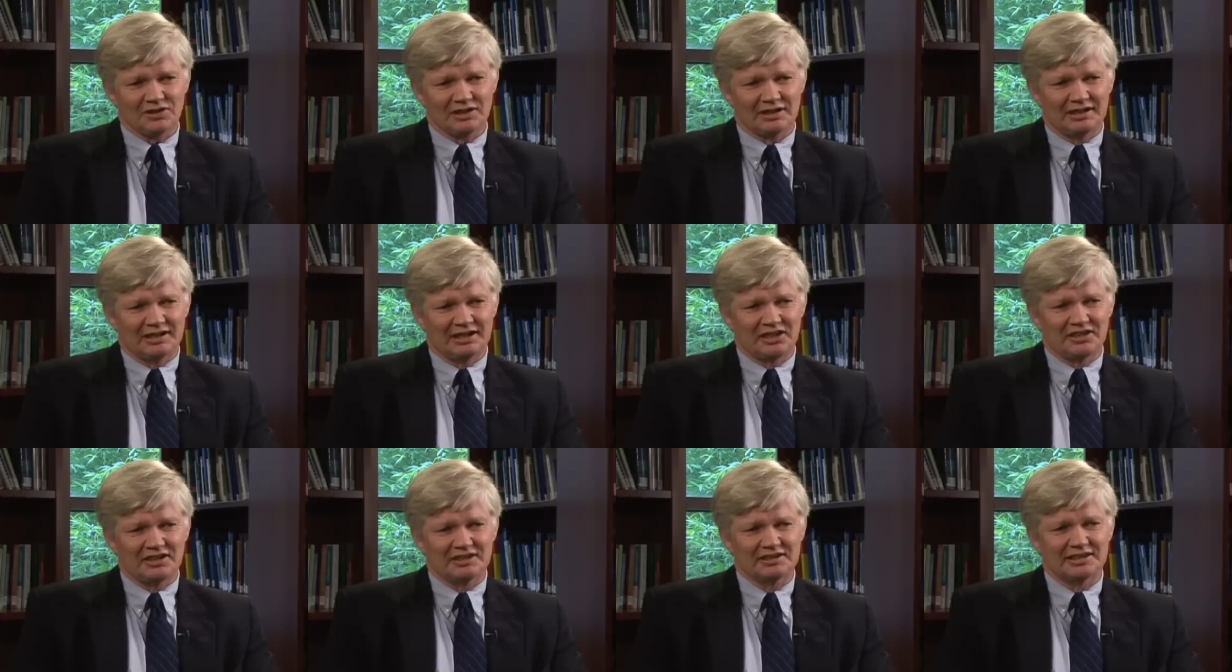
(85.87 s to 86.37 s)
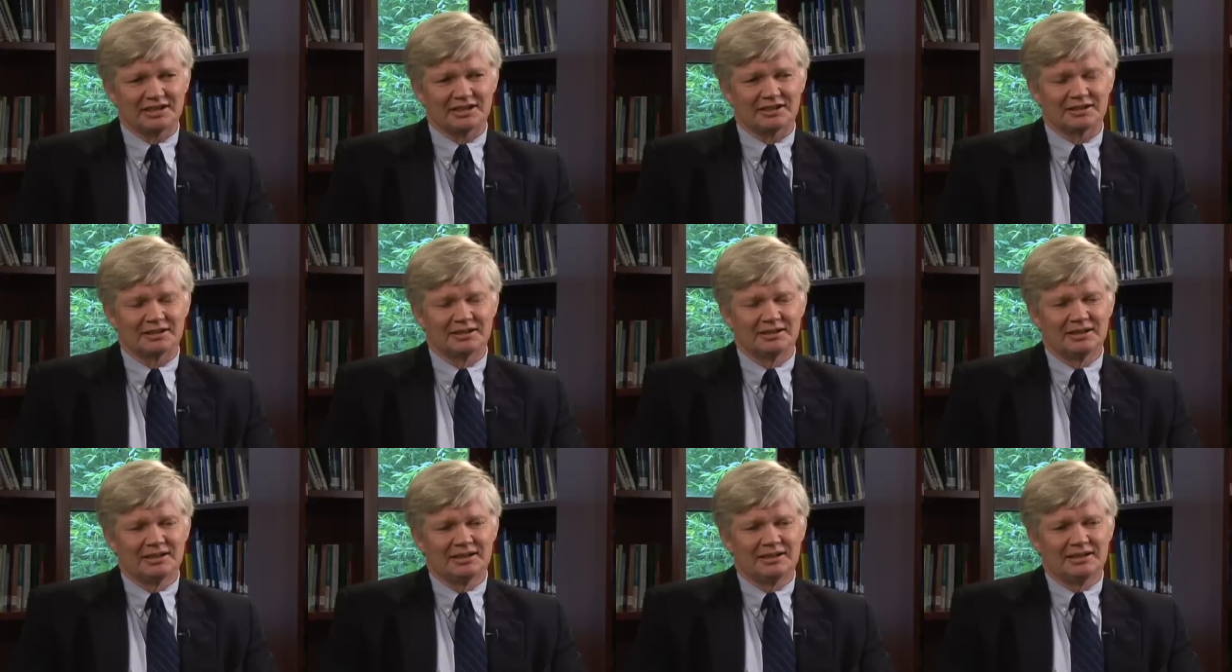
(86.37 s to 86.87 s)
And I think that
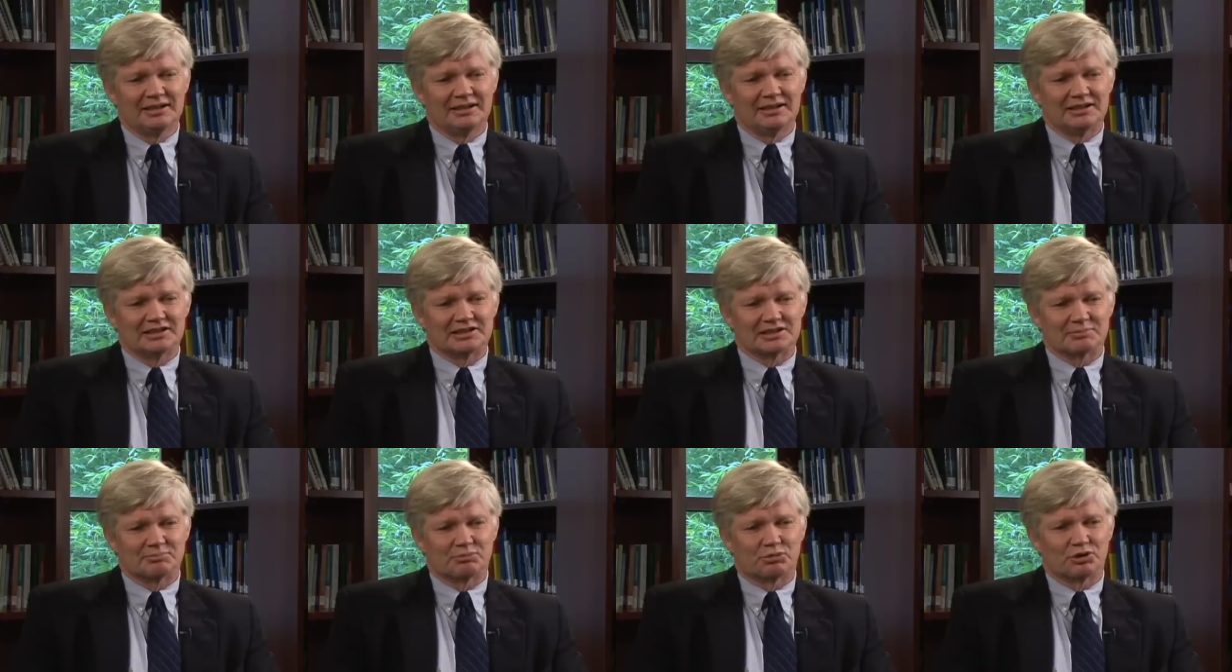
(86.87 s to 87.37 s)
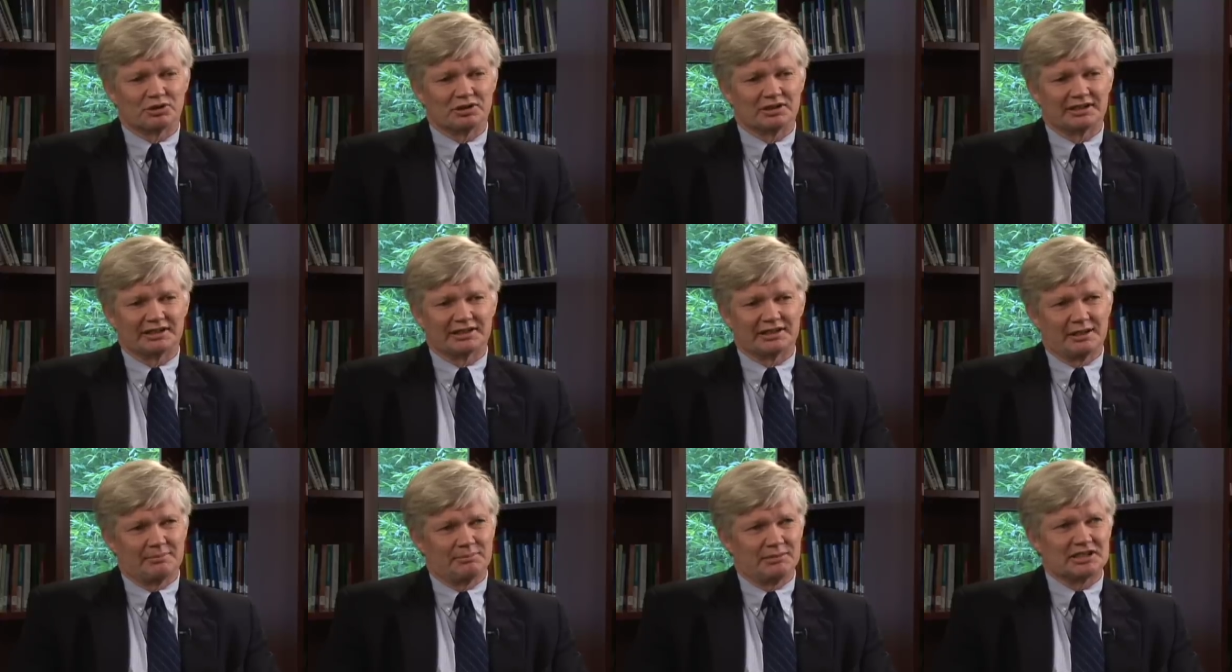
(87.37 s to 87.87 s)
it's important
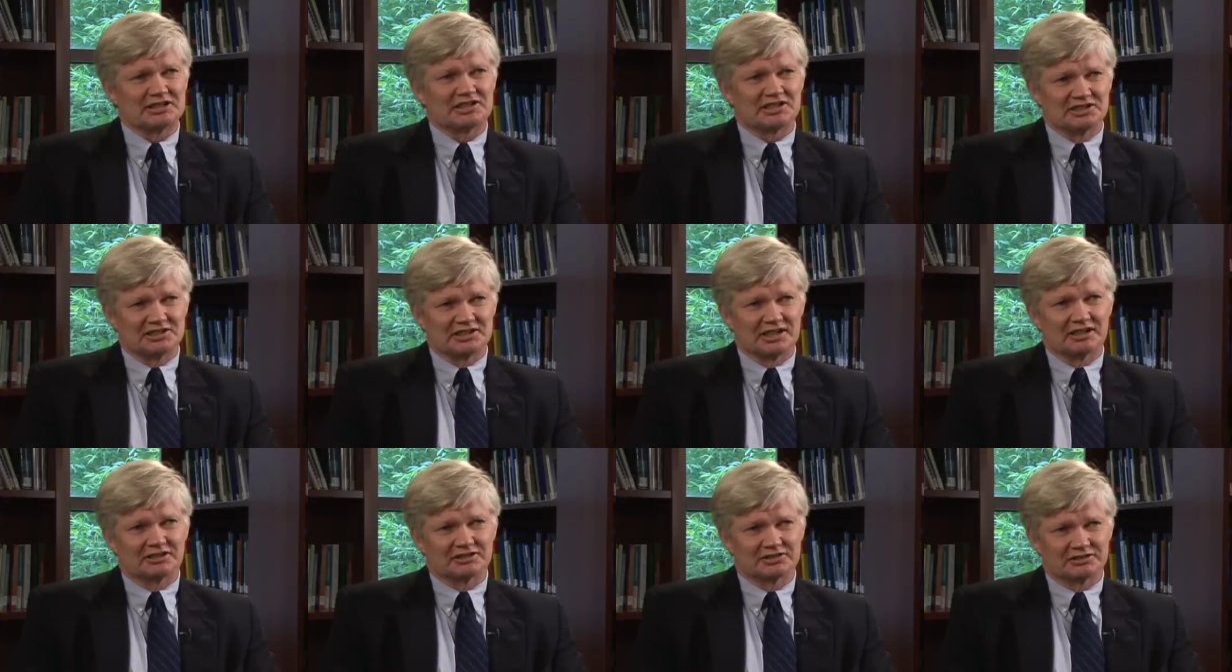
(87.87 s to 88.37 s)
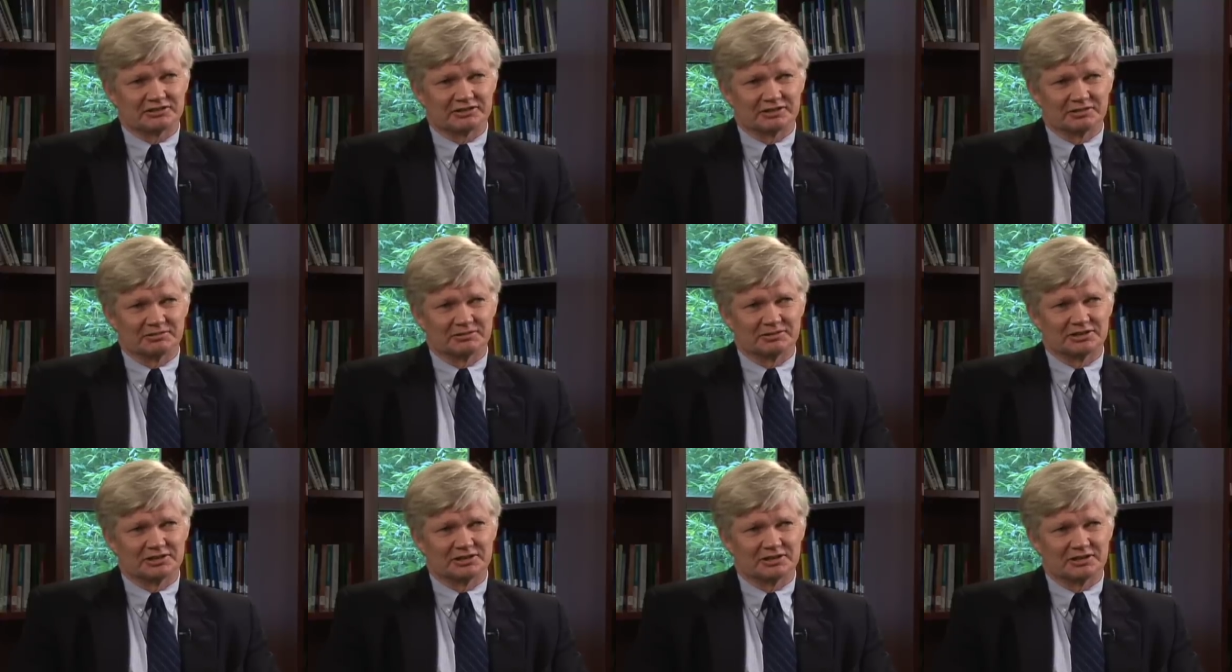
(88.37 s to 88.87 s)
to get that message out to,
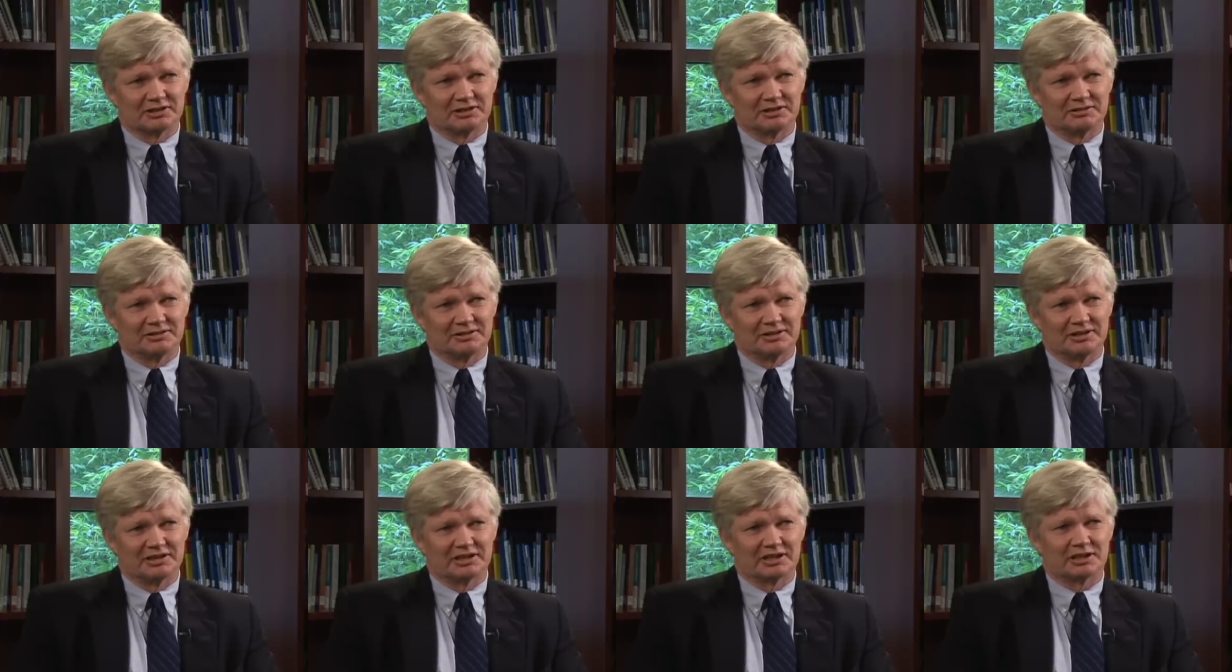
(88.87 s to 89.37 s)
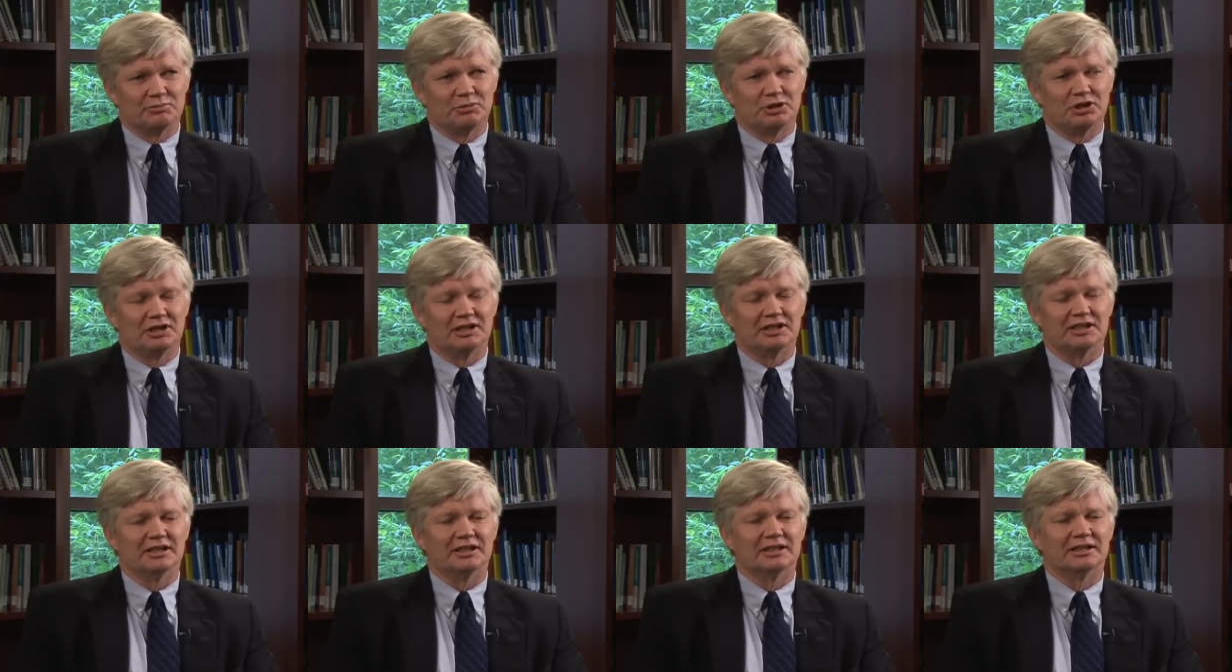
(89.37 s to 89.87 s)
our, to the
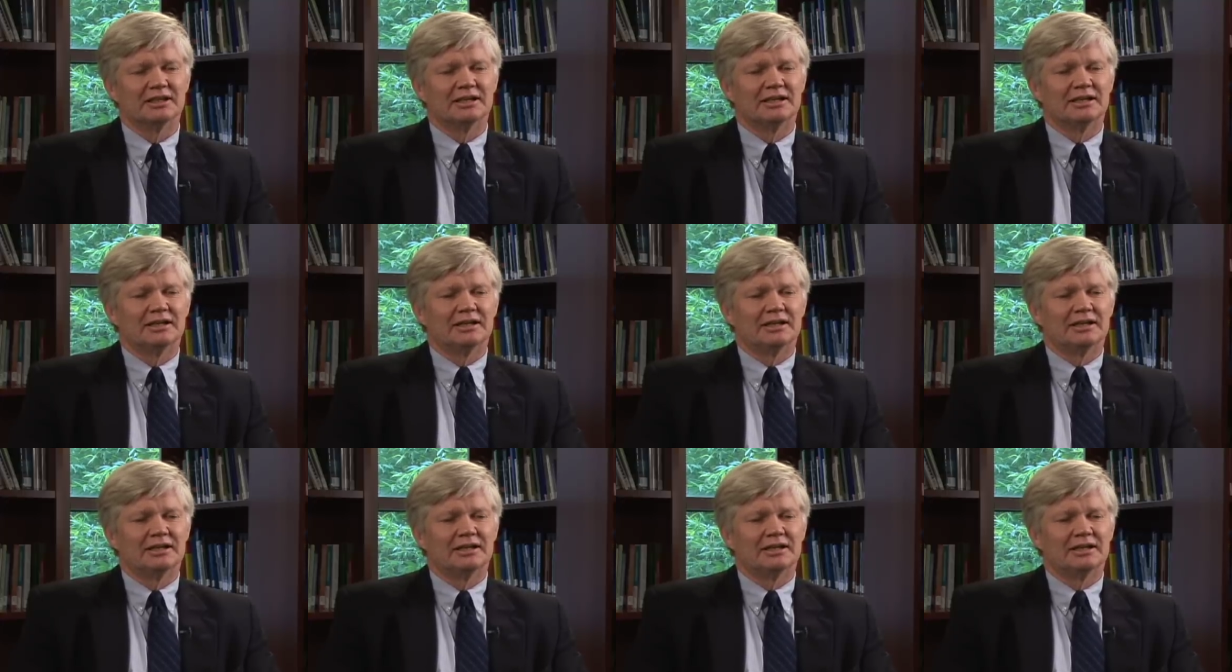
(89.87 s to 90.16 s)
community.